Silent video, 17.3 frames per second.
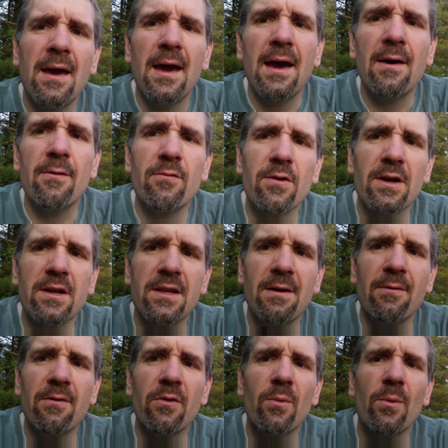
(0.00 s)
after i get
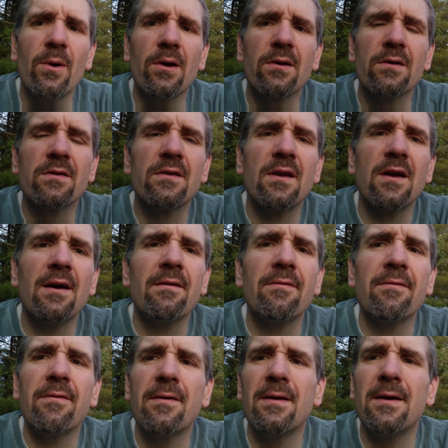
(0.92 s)
done with the work stuff
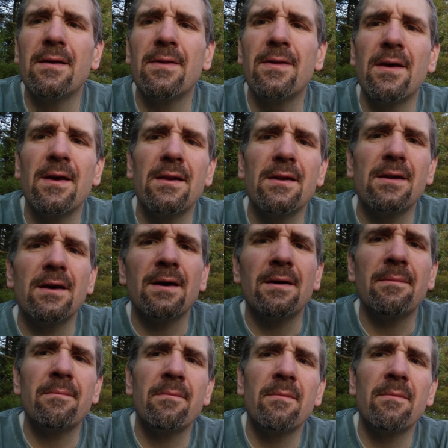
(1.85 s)
and then uh,